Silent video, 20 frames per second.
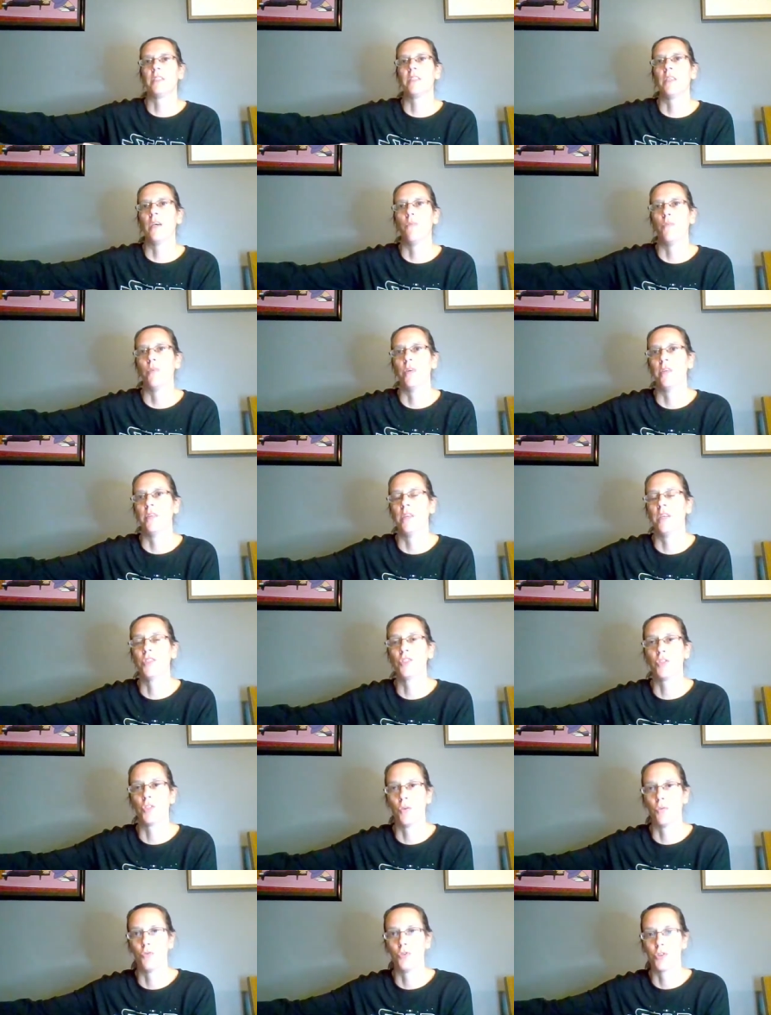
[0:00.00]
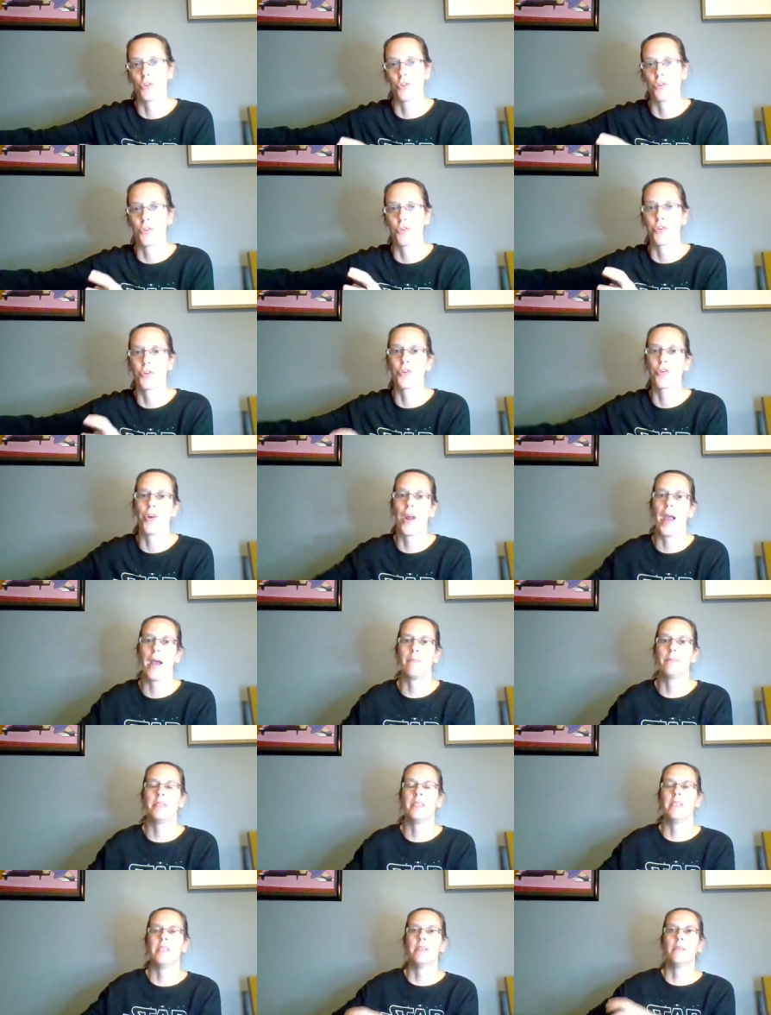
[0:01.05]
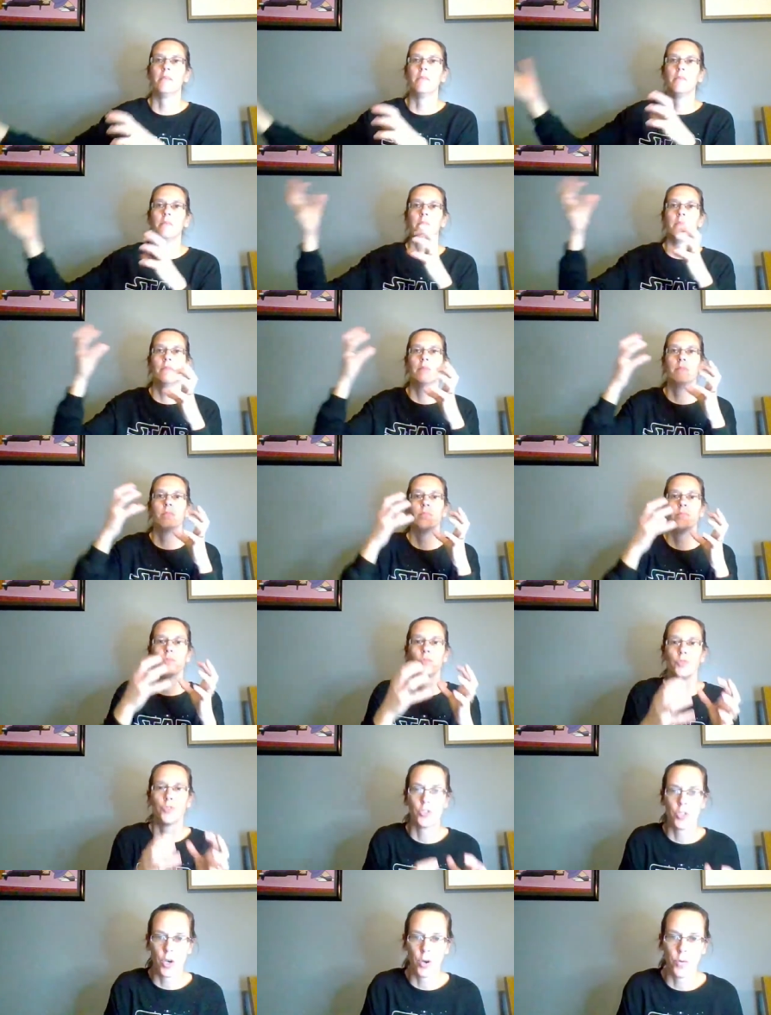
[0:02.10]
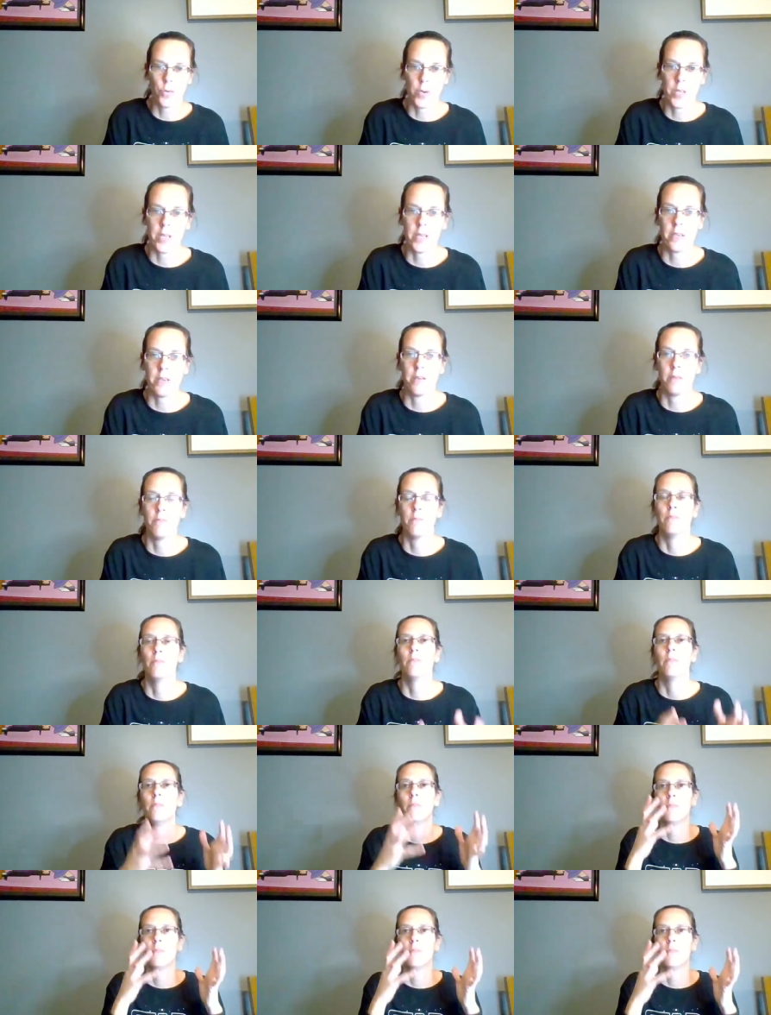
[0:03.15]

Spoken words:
someone, a soldier, grabbed him, told him,